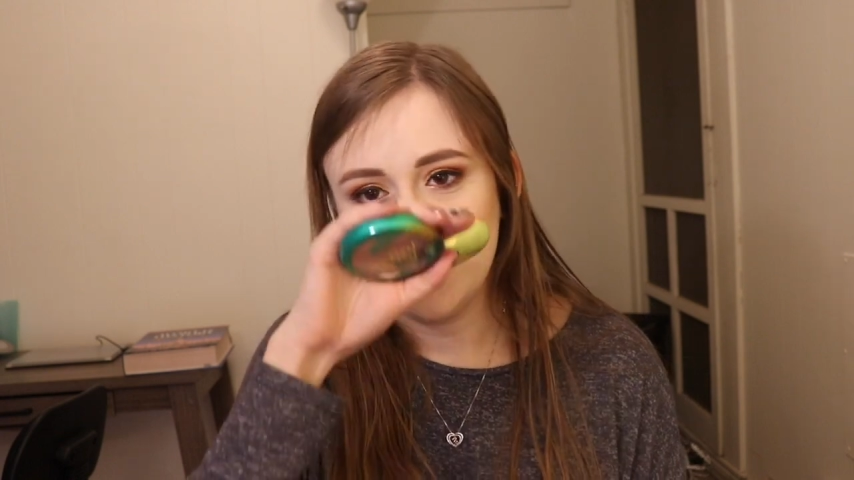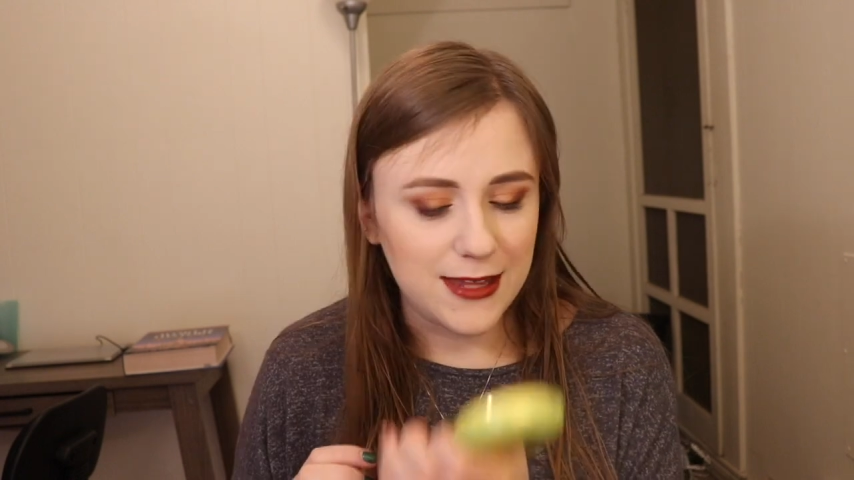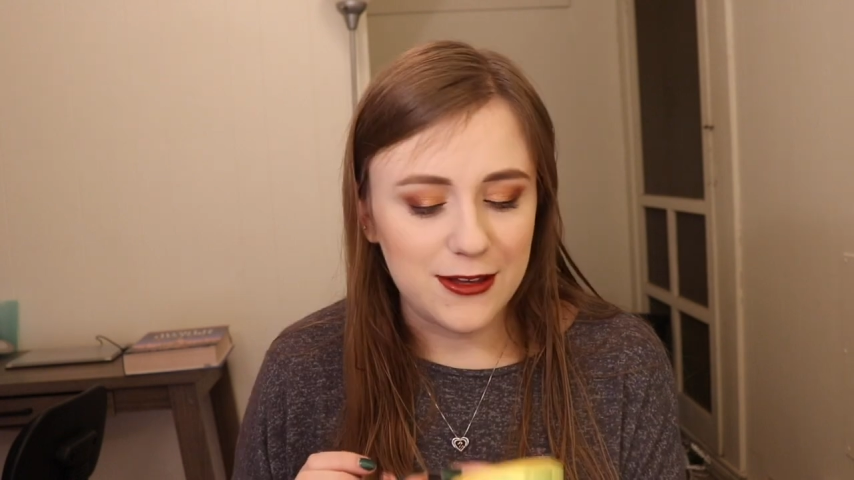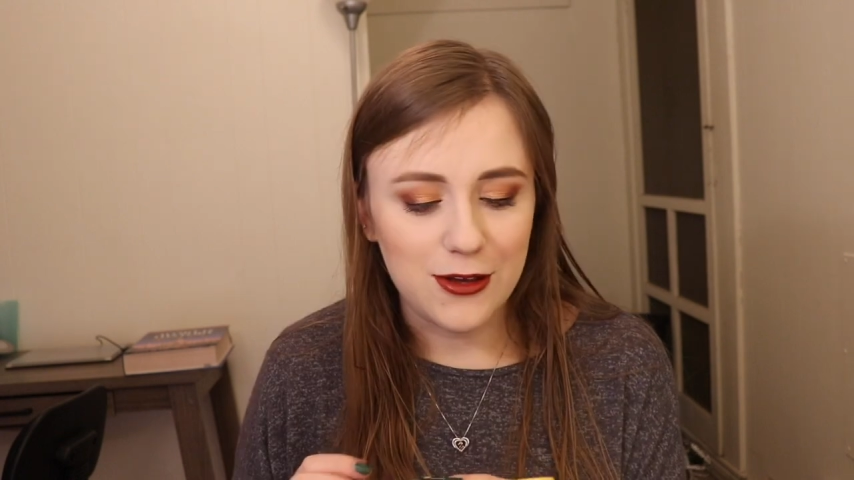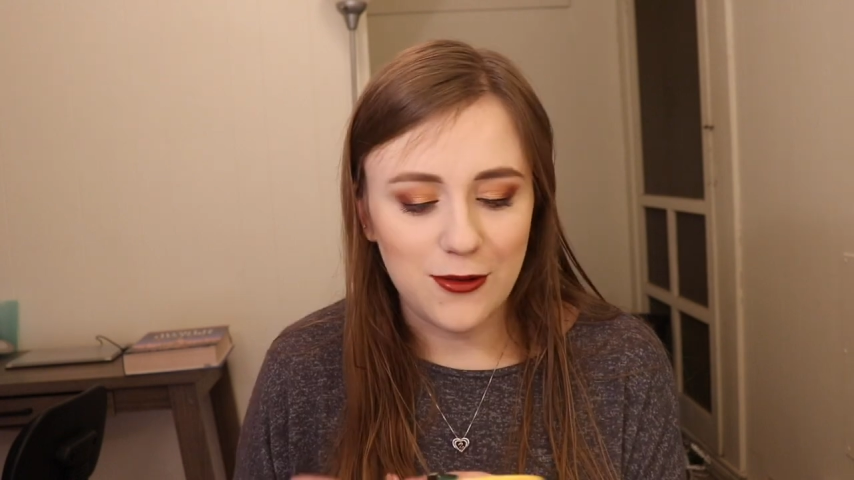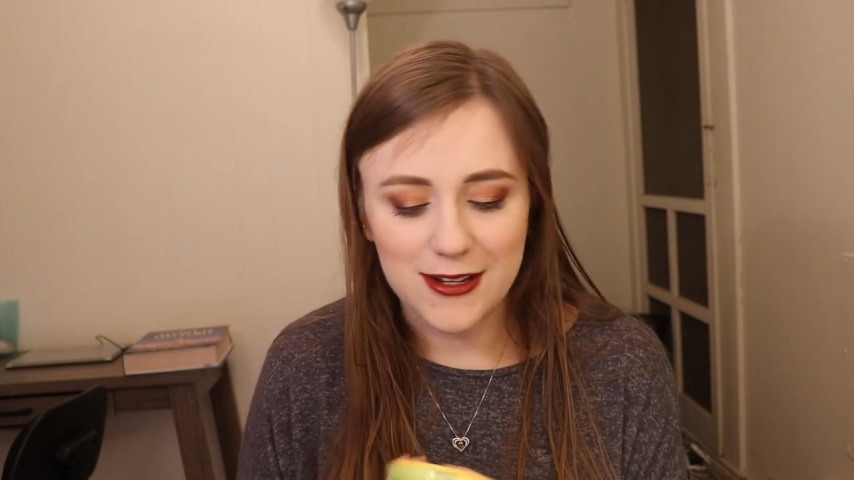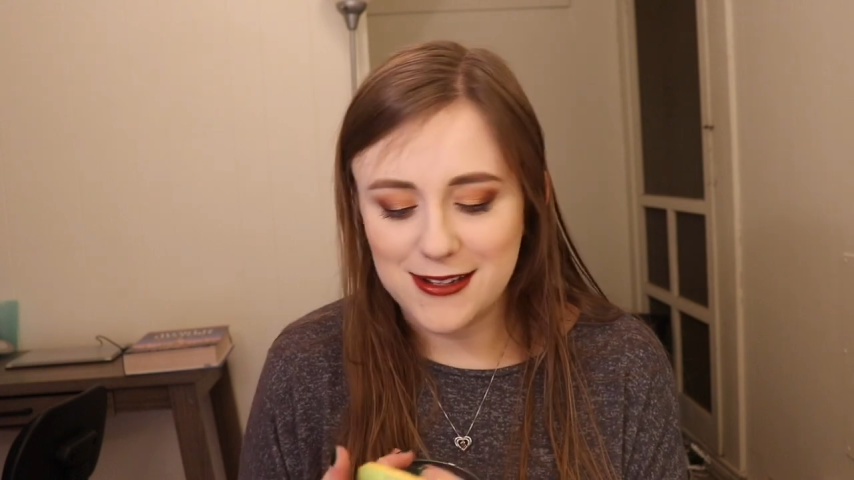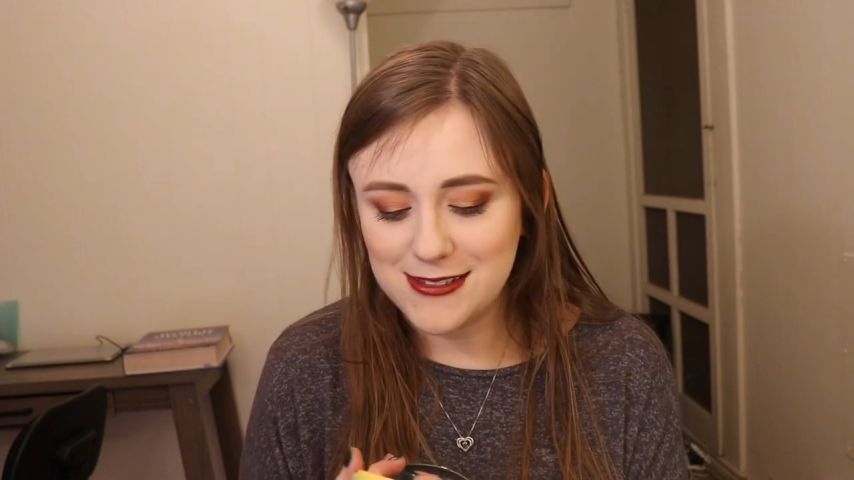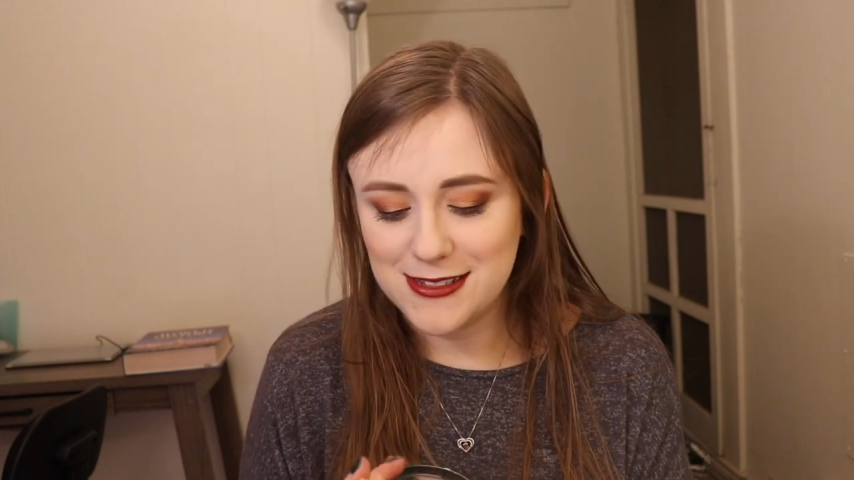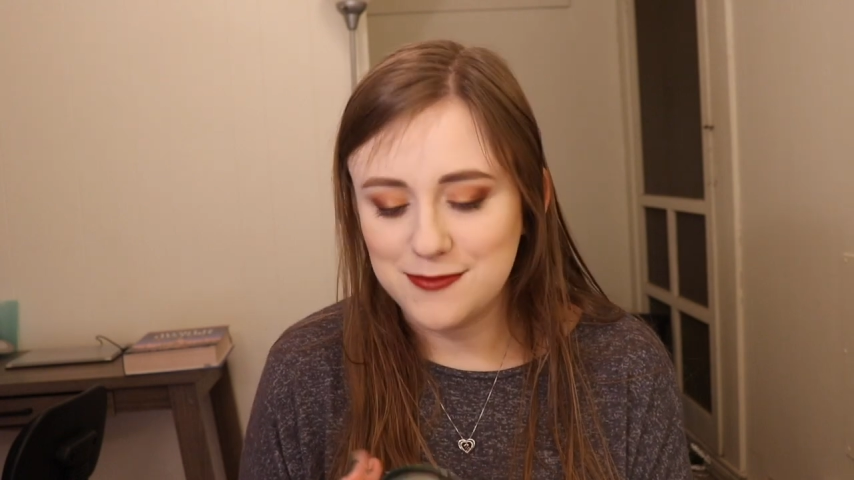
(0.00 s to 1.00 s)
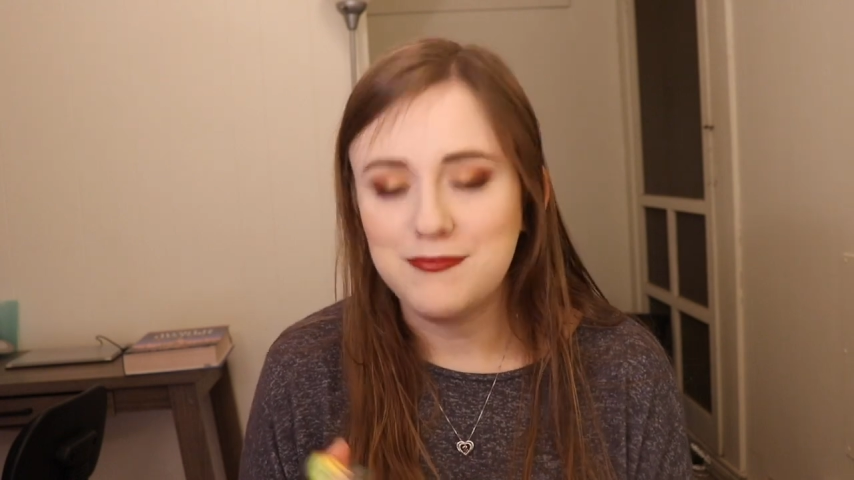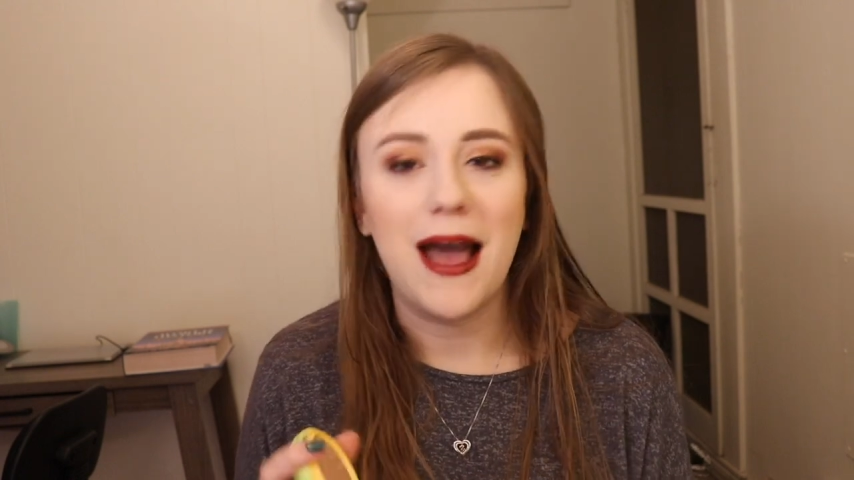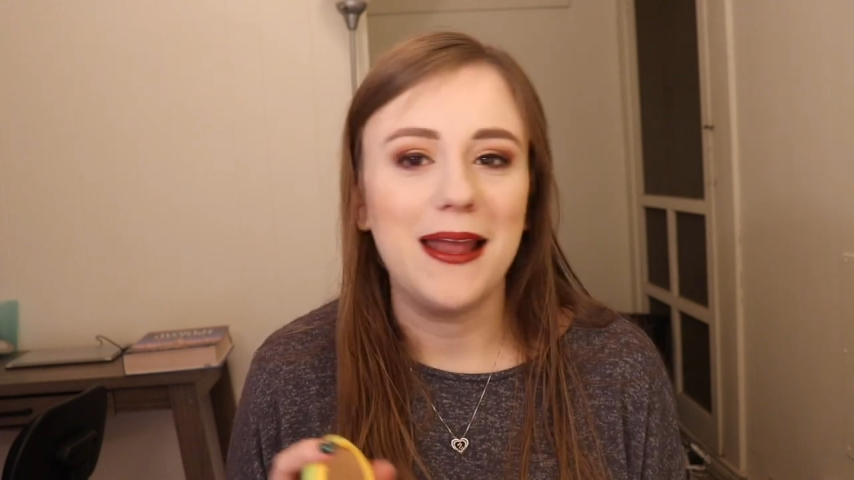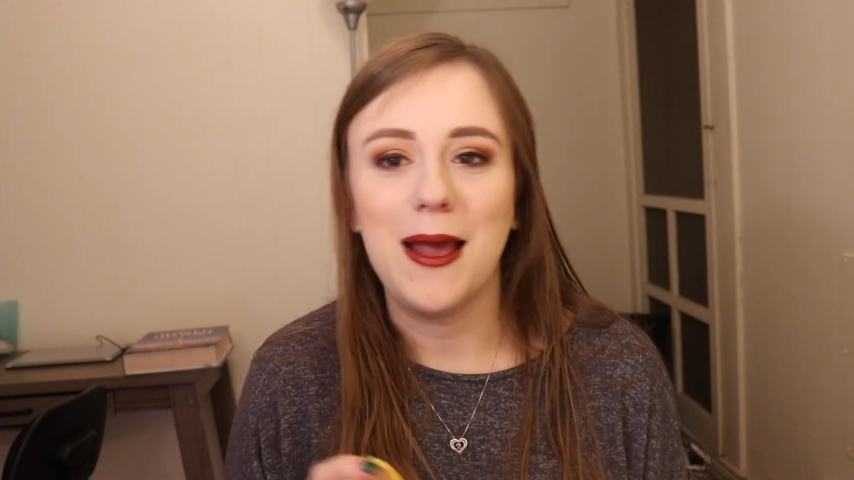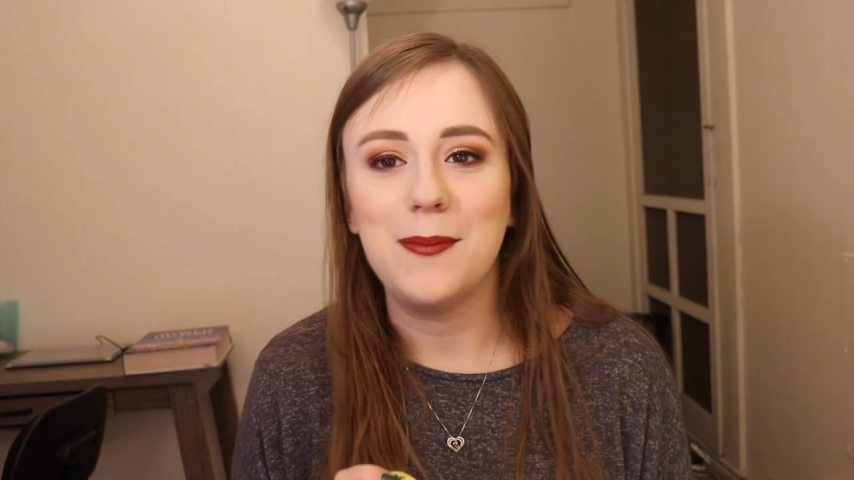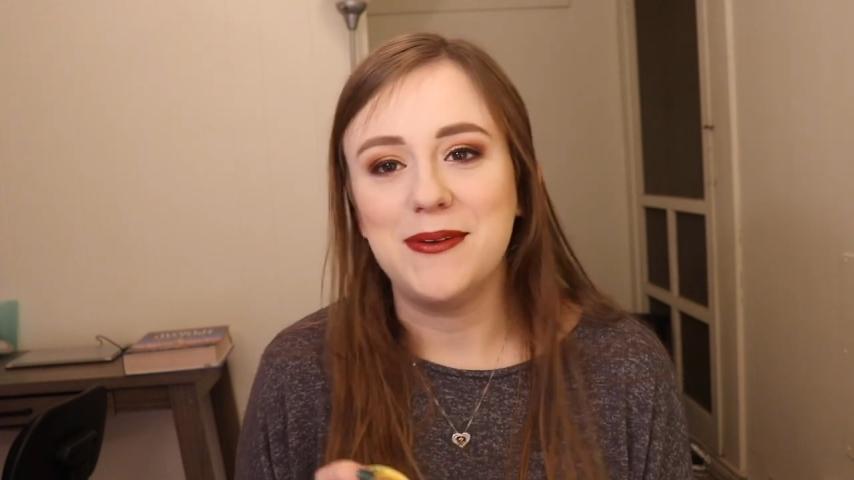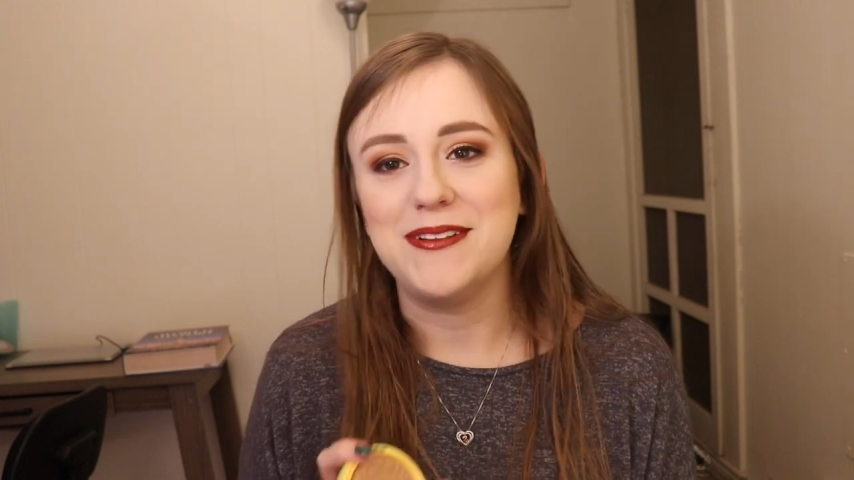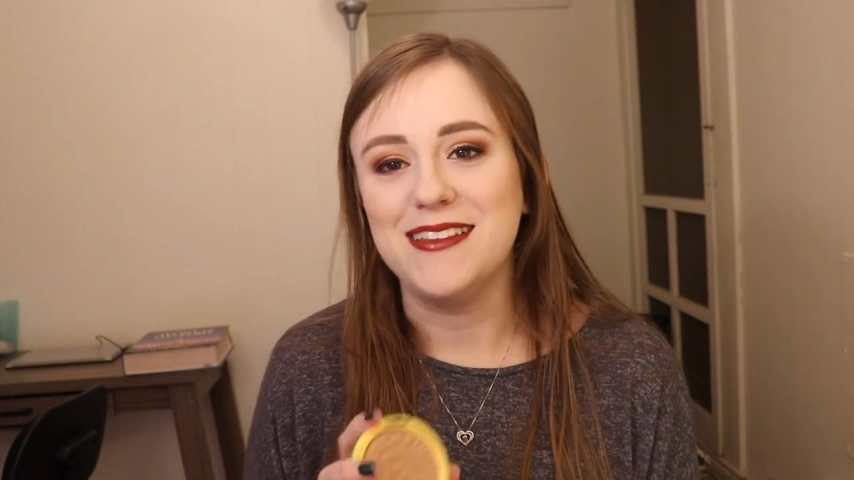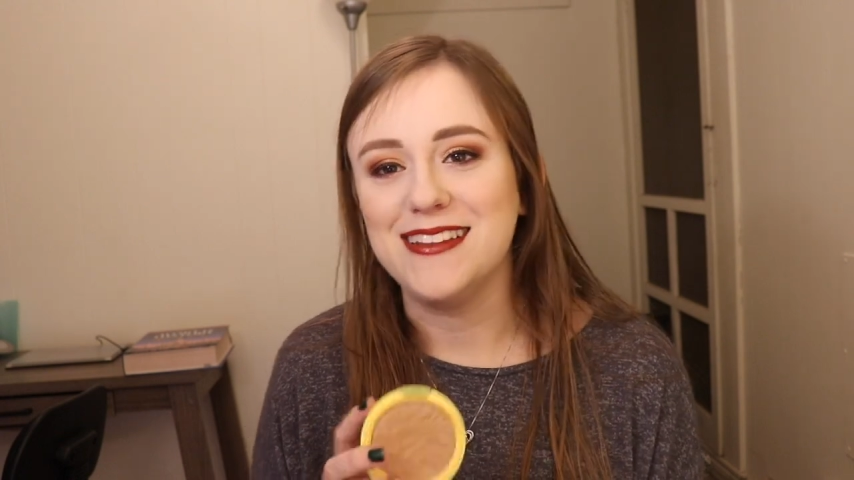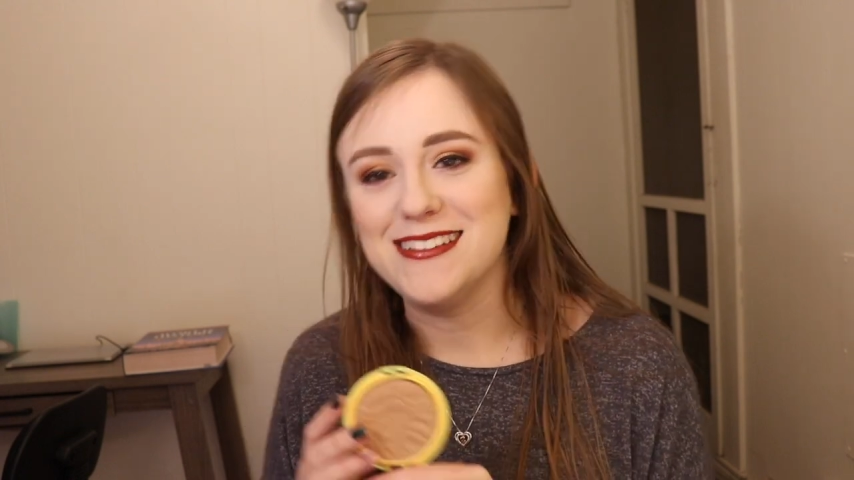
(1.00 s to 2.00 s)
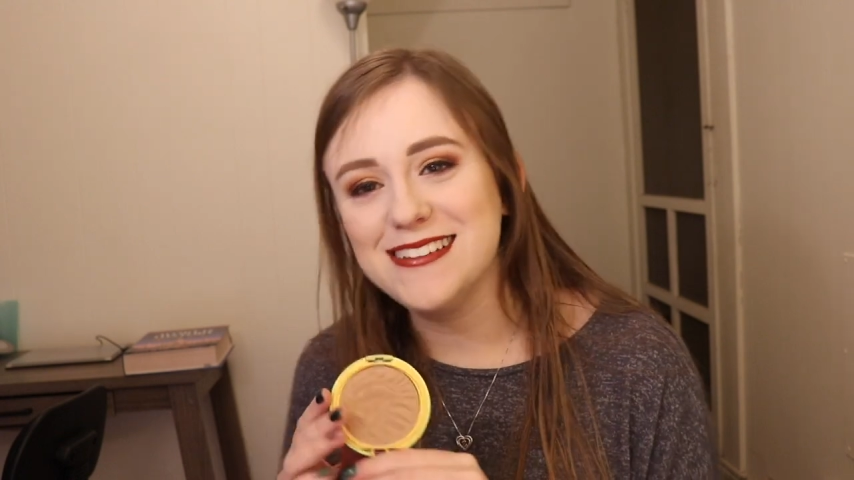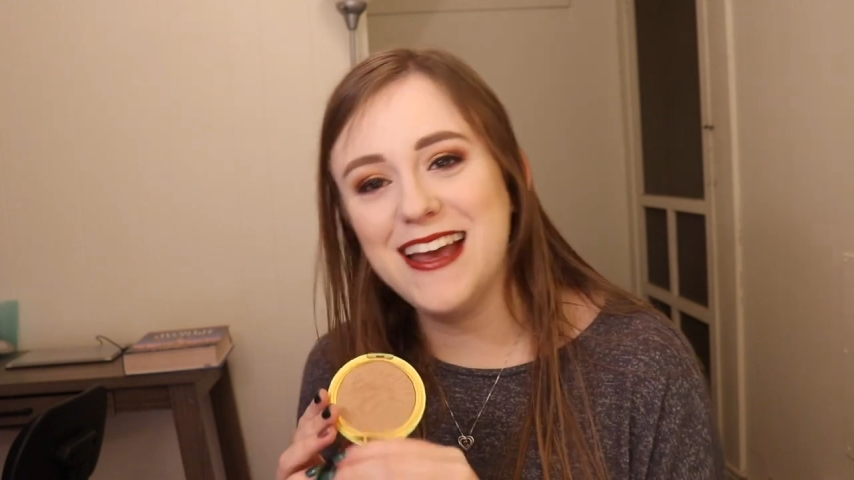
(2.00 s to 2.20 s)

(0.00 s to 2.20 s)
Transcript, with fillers: Like coconuts and pineapple and